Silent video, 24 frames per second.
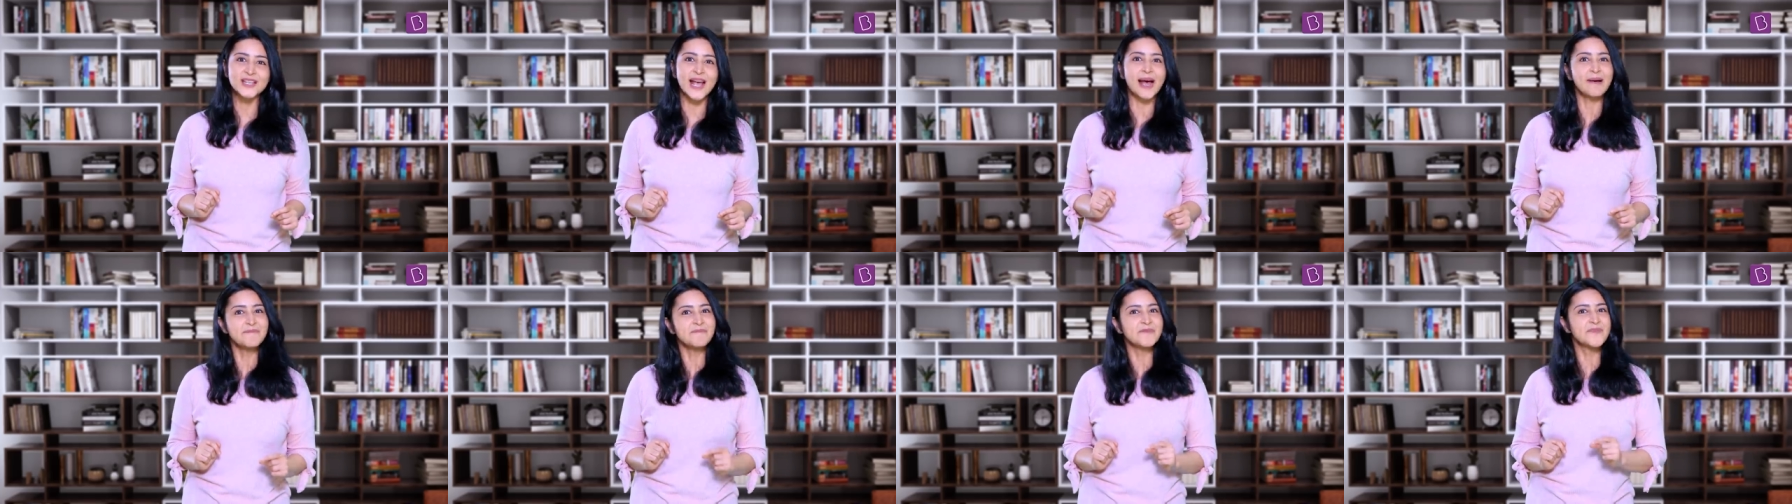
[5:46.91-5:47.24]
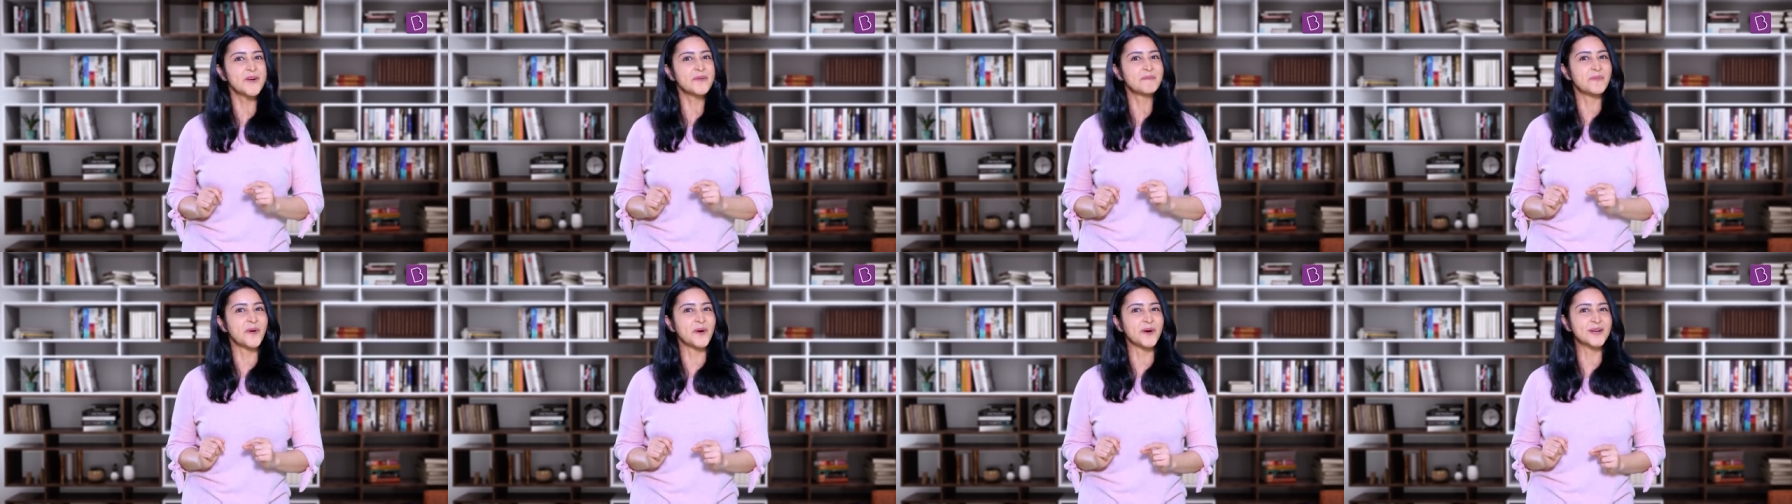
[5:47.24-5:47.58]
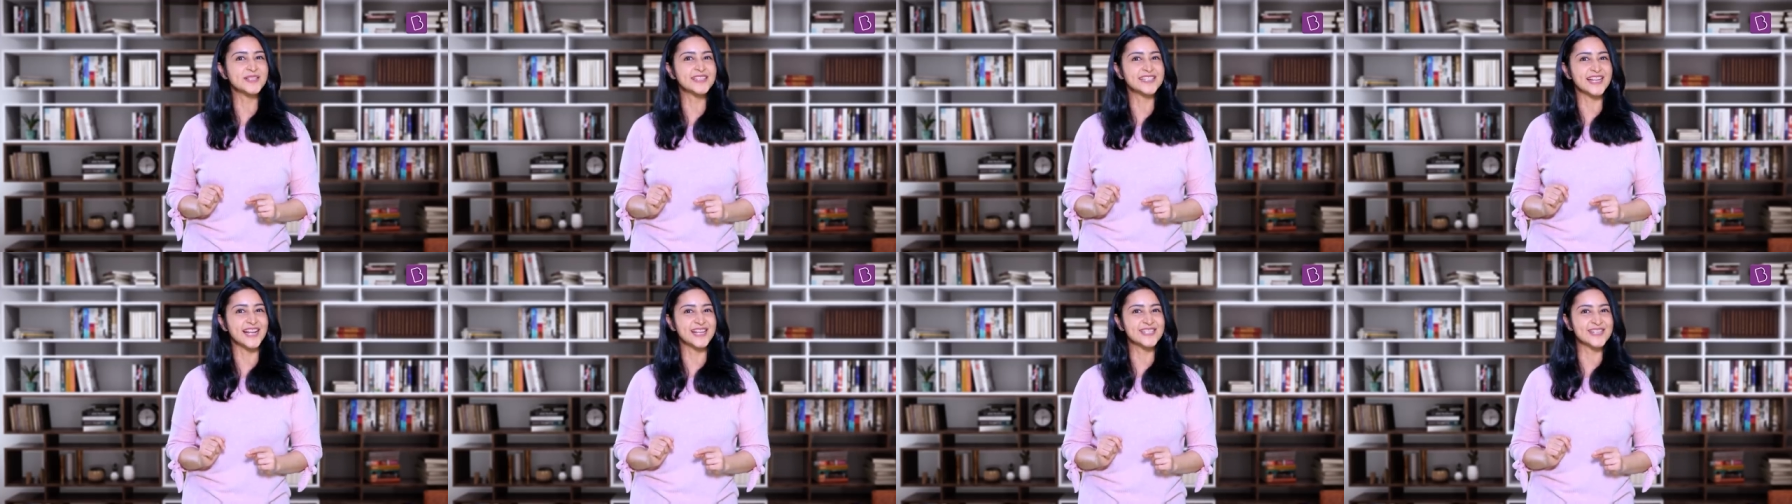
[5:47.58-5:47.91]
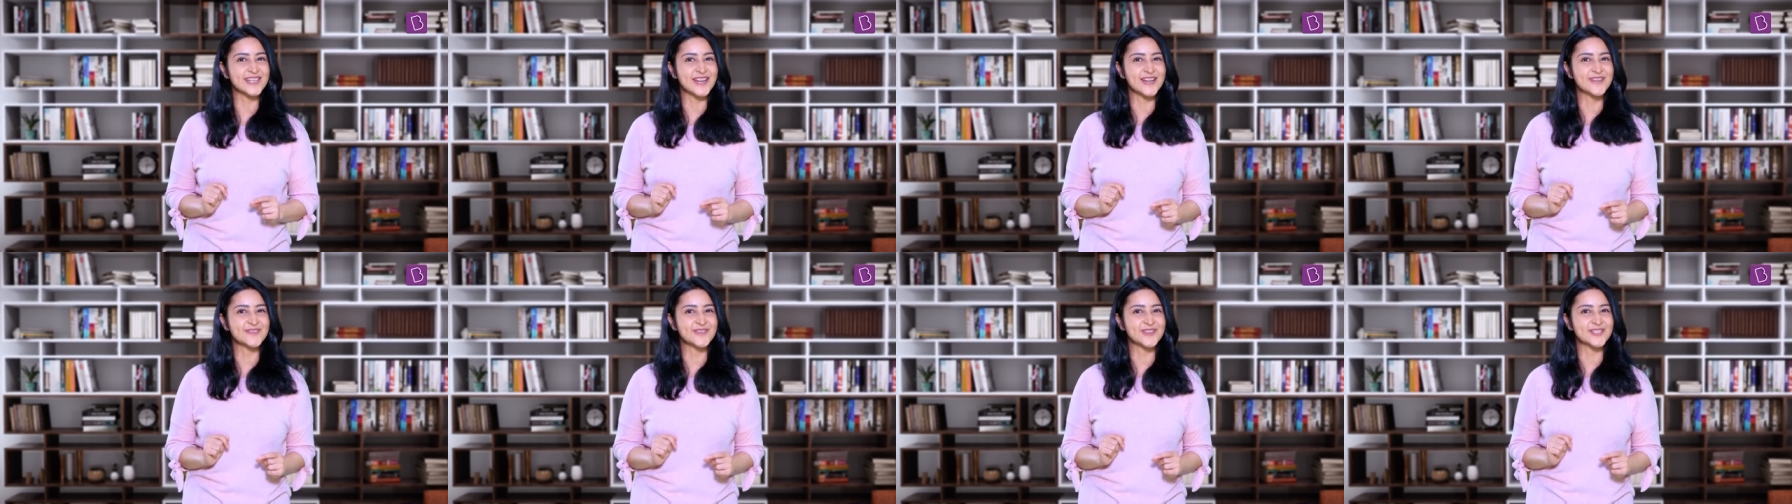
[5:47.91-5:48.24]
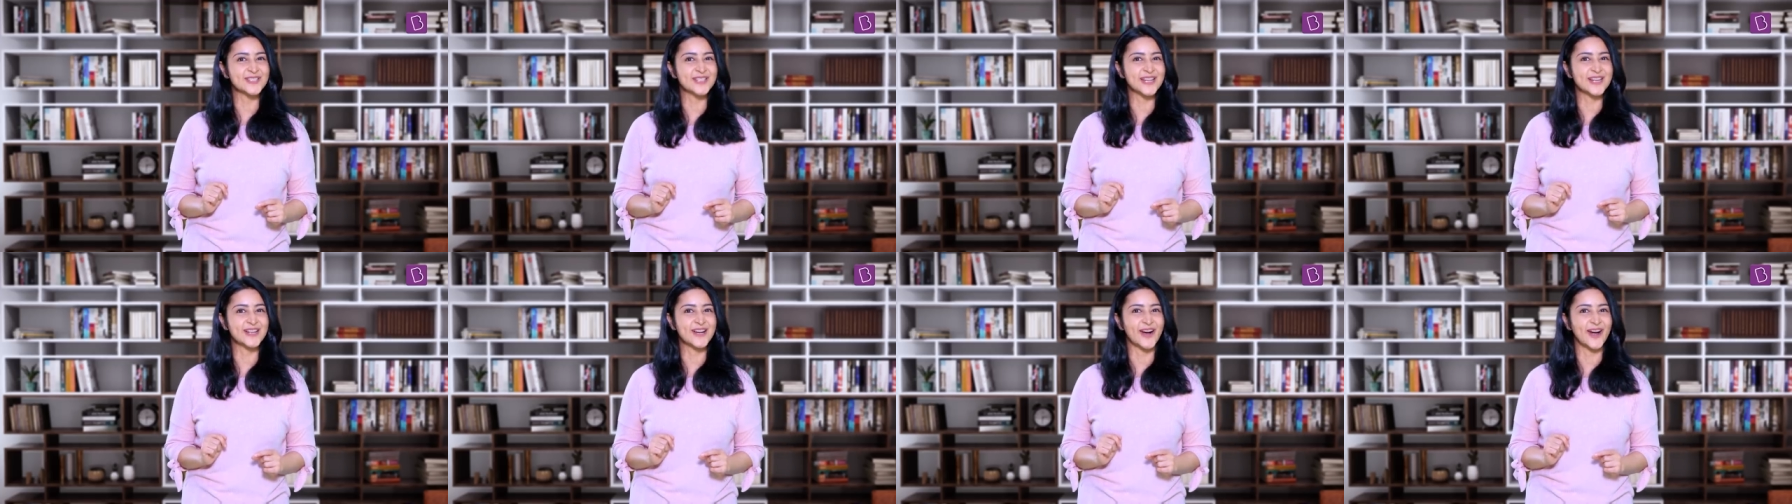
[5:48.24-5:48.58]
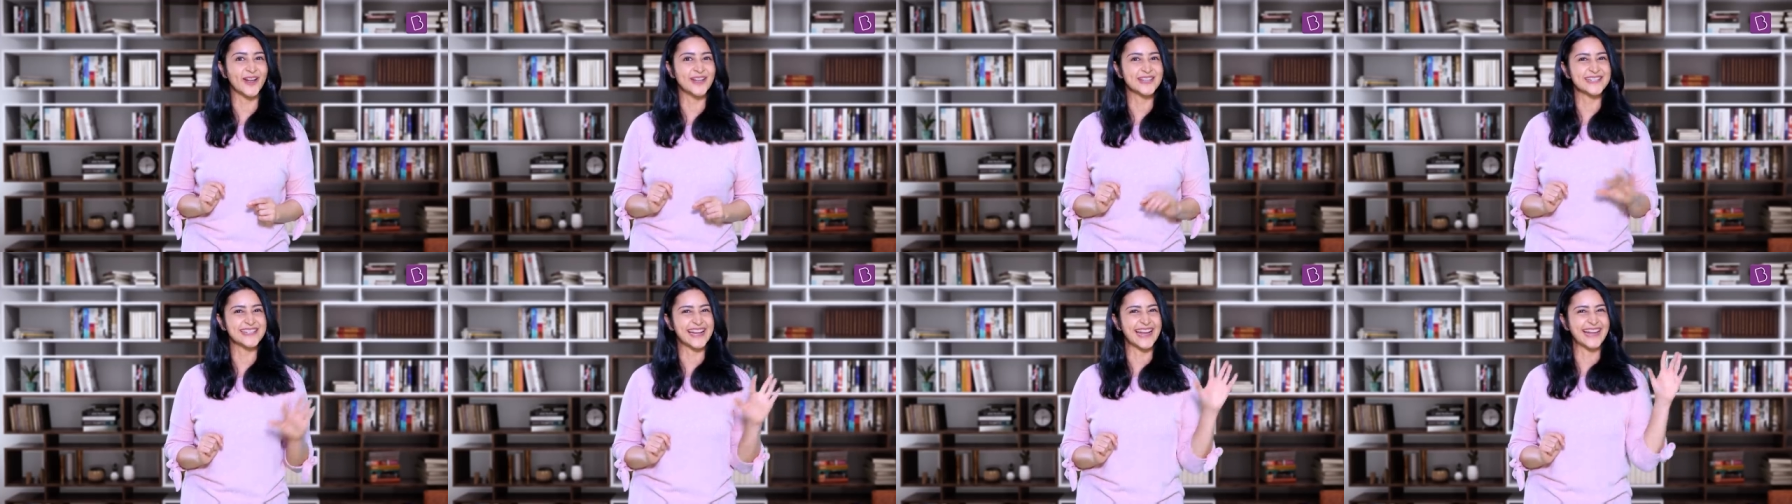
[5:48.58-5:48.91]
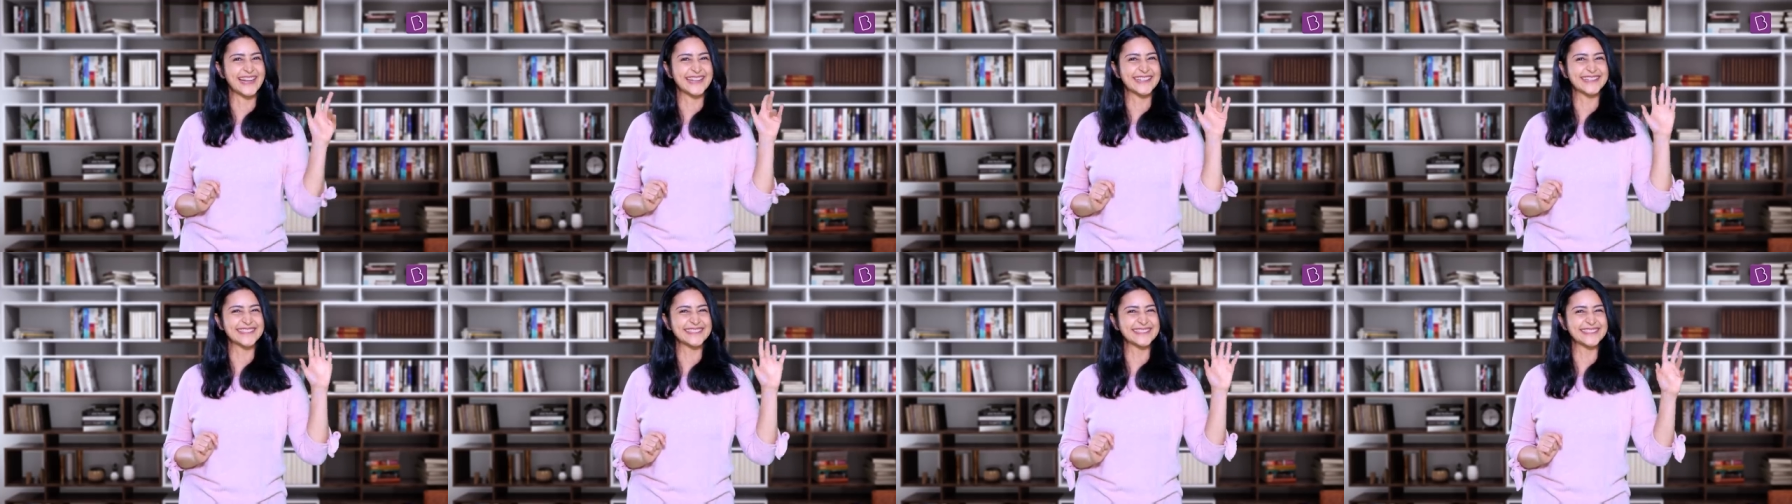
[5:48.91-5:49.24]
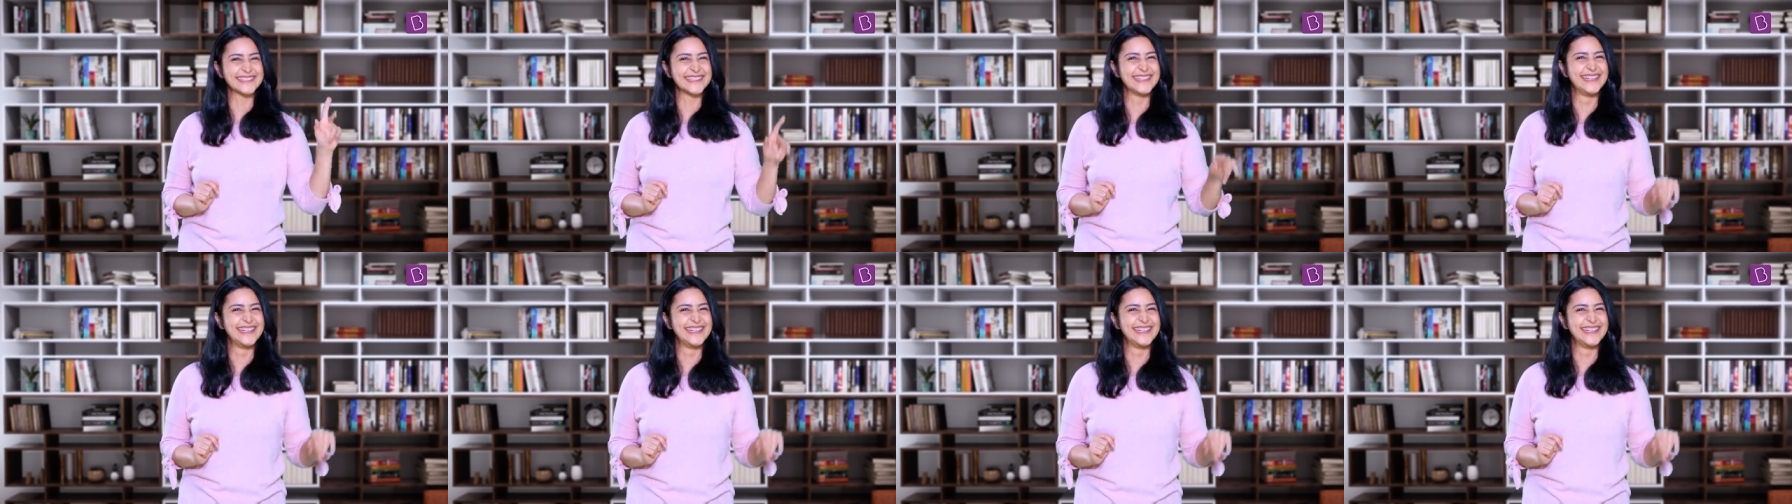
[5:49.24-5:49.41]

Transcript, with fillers: app for more such interesting content.